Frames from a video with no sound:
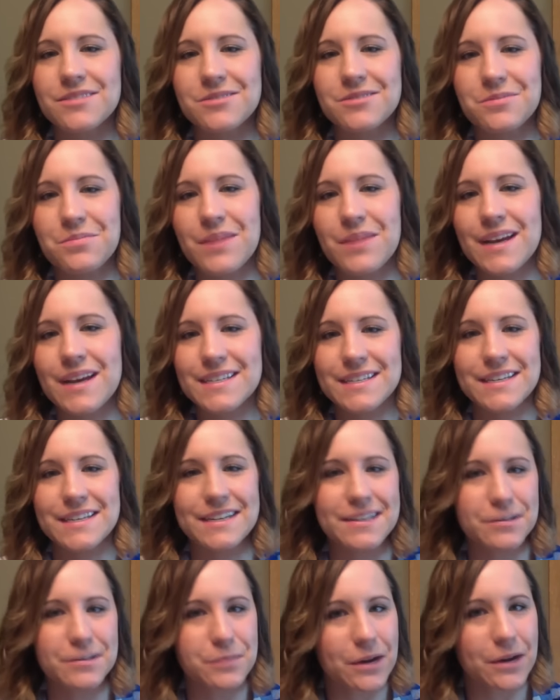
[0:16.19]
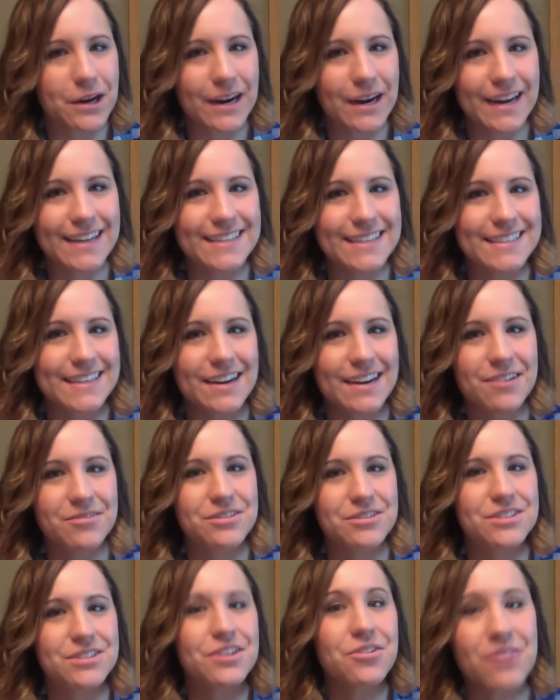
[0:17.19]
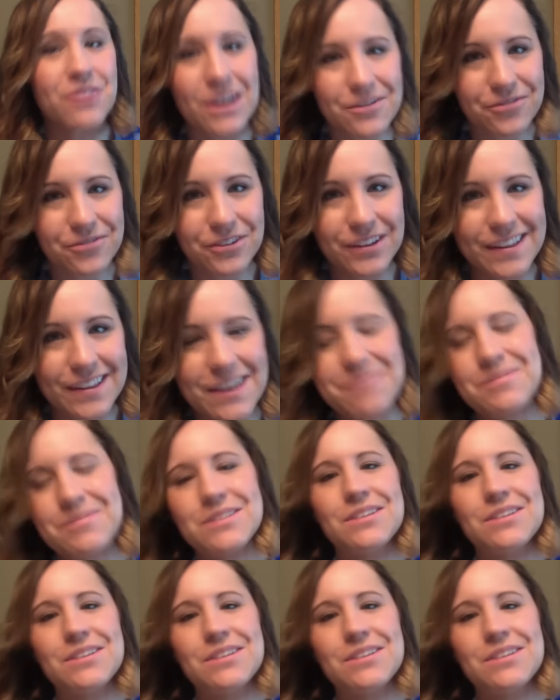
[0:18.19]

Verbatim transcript: It was an amazing experience, and I was so grateful to them,